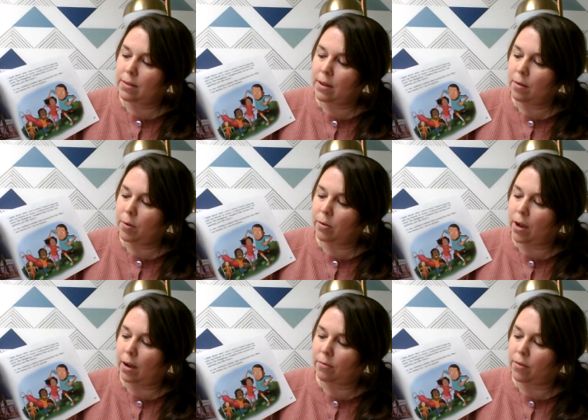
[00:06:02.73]
think about
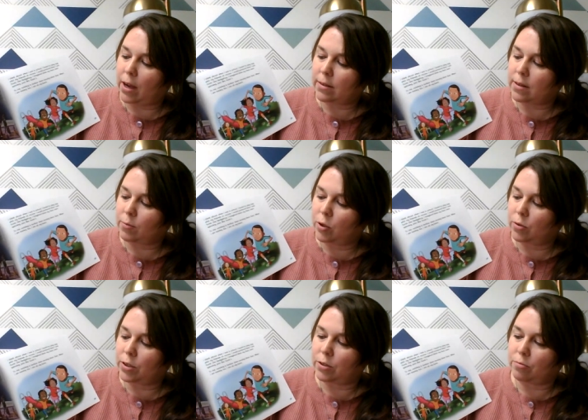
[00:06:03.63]
how fast I'm
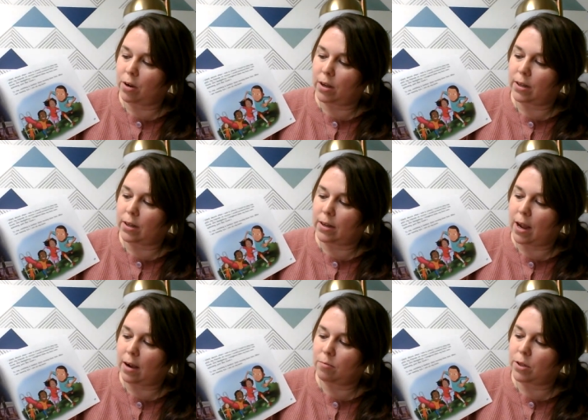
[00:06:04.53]
going to run and
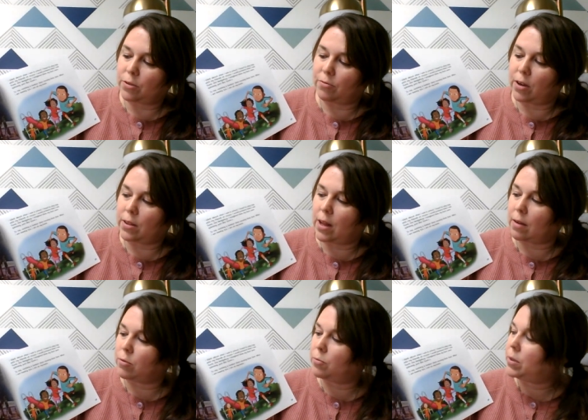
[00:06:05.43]
how much fun
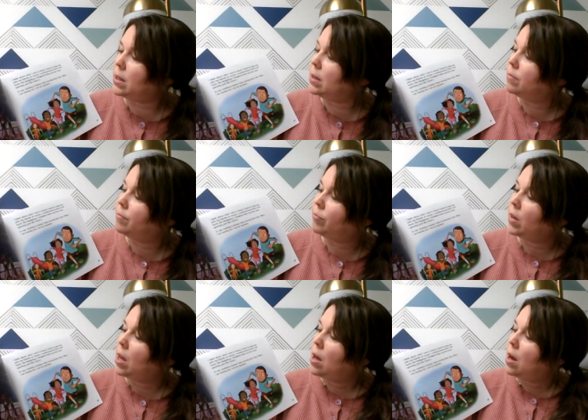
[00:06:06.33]
that will be.
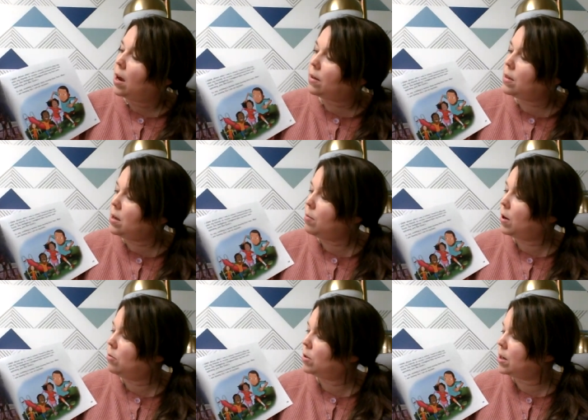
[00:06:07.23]
I think
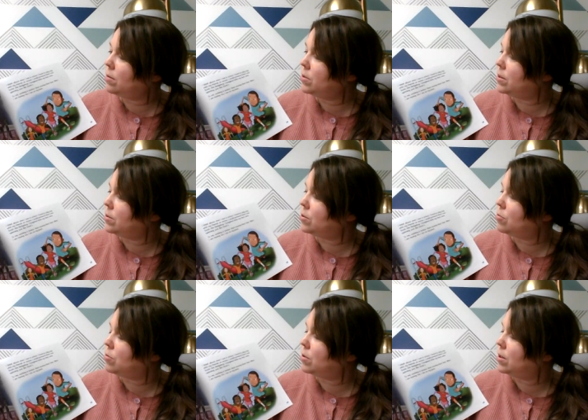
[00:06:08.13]
about when I was in
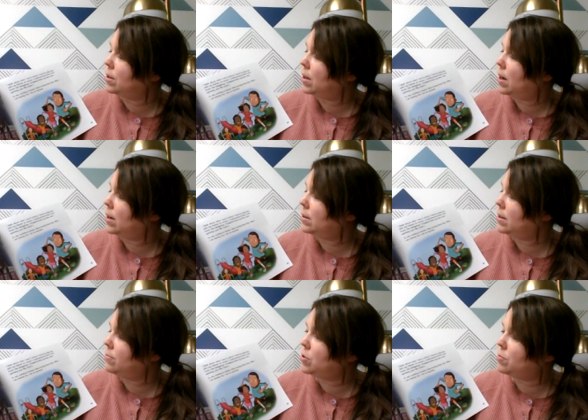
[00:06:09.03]
school. I
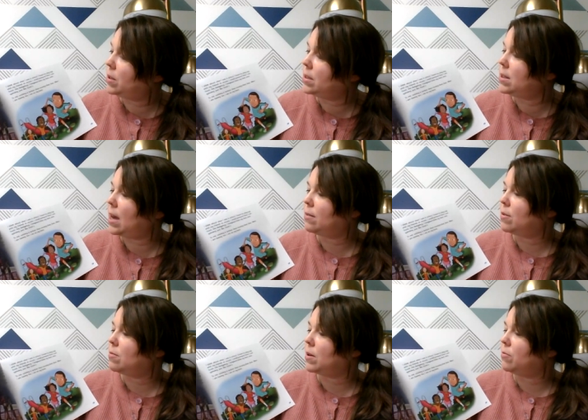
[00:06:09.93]
loved to play tag
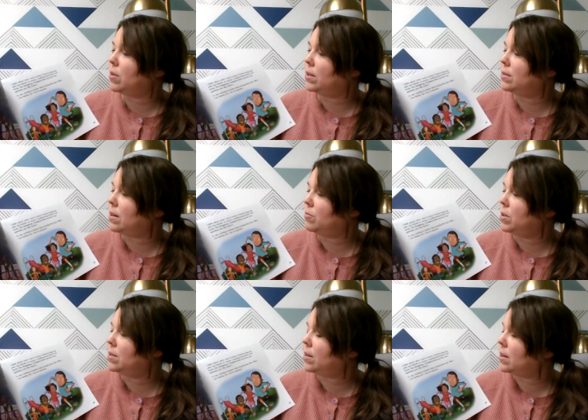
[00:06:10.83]
with my friends at
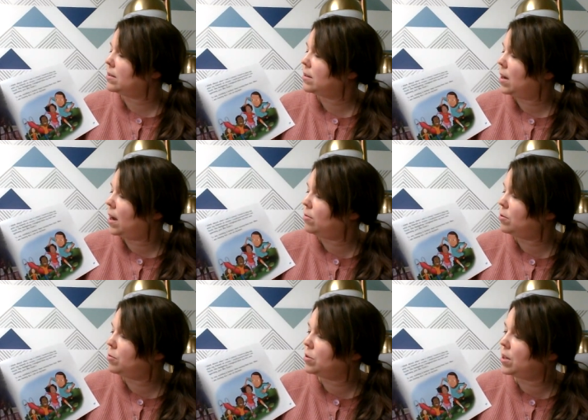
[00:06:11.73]
recess. I
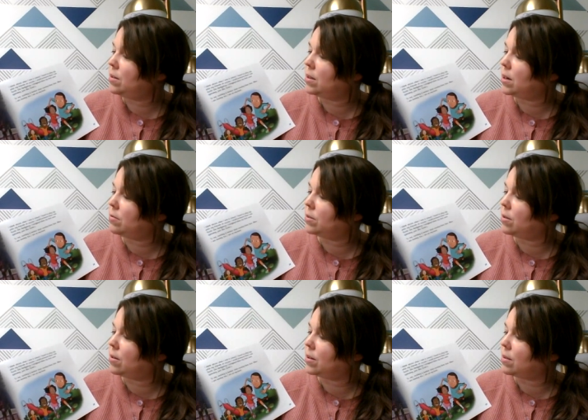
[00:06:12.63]
would pretend that I was
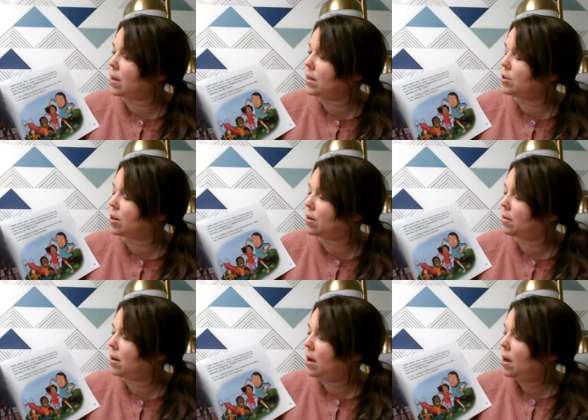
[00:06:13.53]
Sonic the Hedgehog.